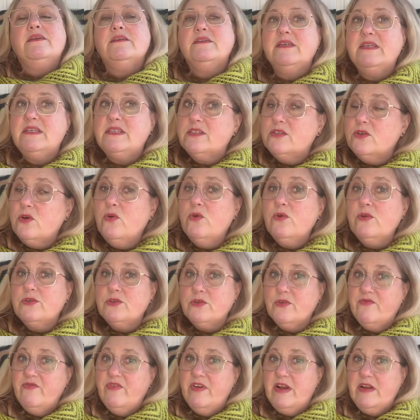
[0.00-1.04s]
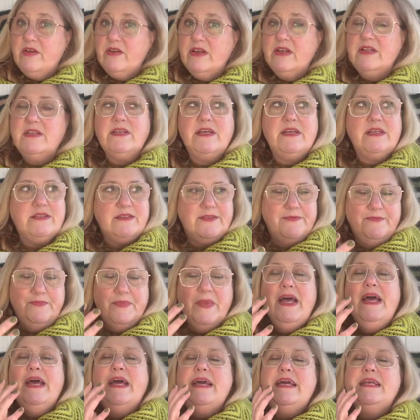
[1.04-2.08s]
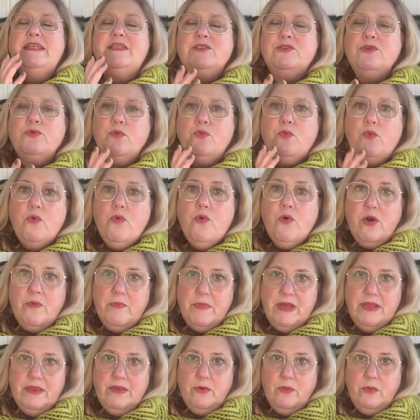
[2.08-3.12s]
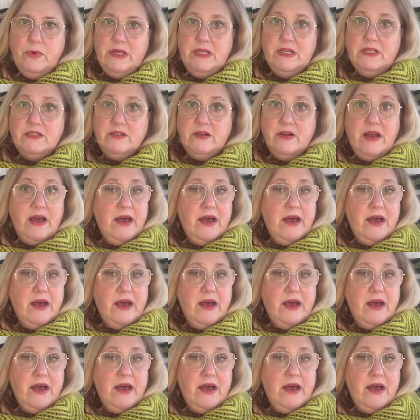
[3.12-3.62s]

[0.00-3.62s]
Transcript: it's also very it's so warm in the winter.